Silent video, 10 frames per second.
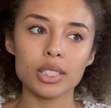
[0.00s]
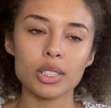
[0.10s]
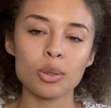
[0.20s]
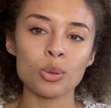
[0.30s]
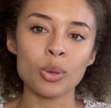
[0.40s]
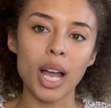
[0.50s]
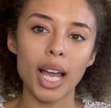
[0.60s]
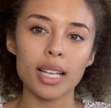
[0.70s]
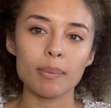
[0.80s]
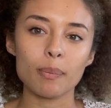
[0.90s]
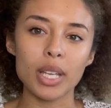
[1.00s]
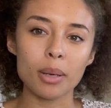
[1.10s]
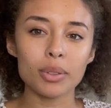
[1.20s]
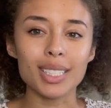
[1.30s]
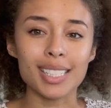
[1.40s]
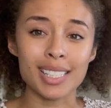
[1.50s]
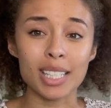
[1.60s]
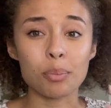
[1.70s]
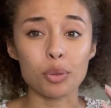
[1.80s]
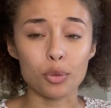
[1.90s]
to be able to
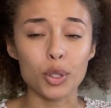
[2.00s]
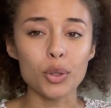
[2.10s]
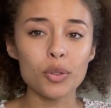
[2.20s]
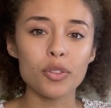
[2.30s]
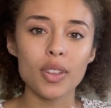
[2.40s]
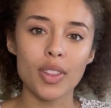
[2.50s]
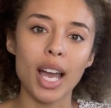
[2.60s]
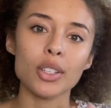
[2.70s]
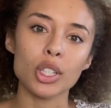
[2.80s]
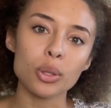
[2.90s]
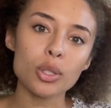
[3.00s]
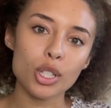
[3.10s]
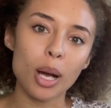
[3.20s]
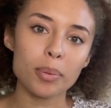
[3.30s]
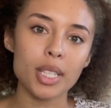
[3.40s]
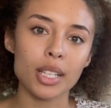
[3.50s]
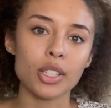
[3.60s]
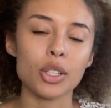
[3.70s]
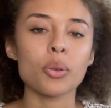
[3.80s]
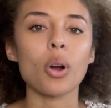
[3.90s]
see proof that new shops like
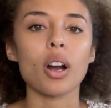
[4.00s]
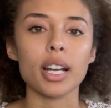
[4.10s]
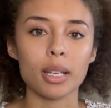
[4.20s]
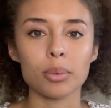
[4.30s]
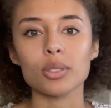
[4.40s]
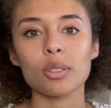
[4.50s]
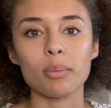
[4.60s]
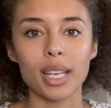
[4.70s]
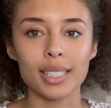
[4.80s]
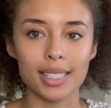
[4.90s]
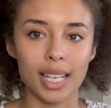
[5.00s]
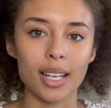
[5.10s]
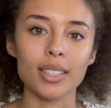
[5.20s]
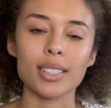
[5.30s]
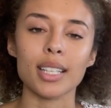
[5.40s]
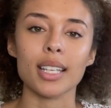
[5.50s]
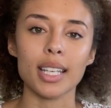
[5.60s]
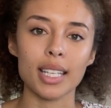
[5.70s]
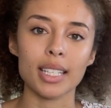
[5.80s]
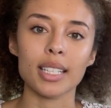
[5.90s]
you are able to make sales
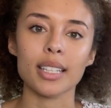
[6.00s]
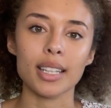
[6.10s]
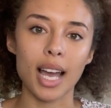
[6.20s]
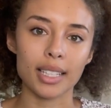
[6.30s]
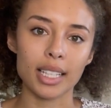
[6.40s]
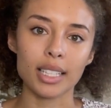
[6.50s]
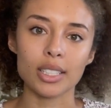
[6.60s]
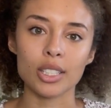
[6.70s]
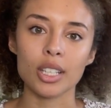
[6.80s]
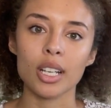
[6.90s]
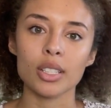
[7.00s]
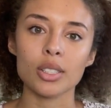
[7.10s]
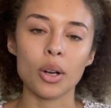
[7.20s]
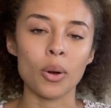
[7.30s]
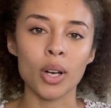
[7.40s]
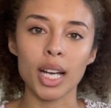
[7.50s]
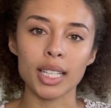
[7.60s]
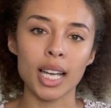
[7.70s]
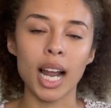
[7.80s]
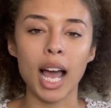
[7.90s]
in that niche. So
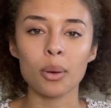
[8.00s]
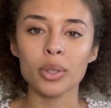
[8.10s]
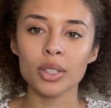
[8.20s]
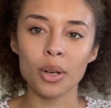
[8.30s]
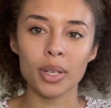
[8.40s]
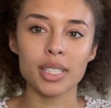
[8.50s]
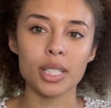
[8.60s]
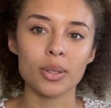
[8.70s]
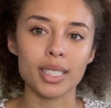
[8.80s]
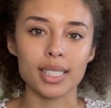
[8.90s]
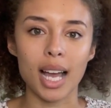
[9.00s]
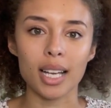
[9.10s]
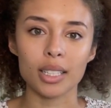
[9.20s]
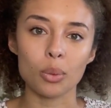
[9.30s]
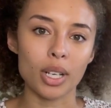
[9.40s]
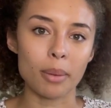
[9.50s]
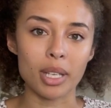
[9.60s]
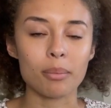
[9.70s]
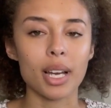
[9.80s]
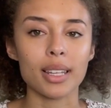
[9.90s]
again, I will go into exactly what I
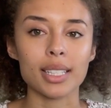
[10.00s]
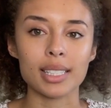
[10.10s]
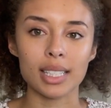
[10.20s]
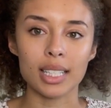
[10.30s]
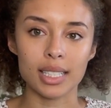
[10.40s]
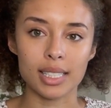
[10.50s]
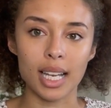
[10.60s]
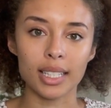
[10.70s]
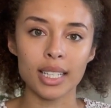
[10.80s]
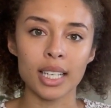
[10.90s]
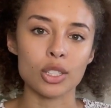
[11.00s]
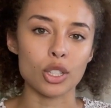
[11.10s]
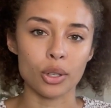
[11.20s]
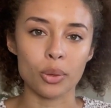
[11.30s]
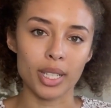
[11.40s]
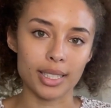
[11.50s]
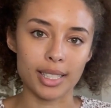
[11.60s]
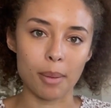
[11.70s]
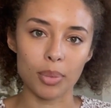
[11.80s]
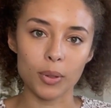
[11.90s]
mean by this in a second and show you an
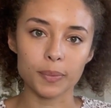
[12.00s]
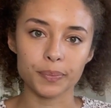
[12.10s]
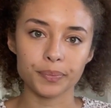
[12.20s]
example.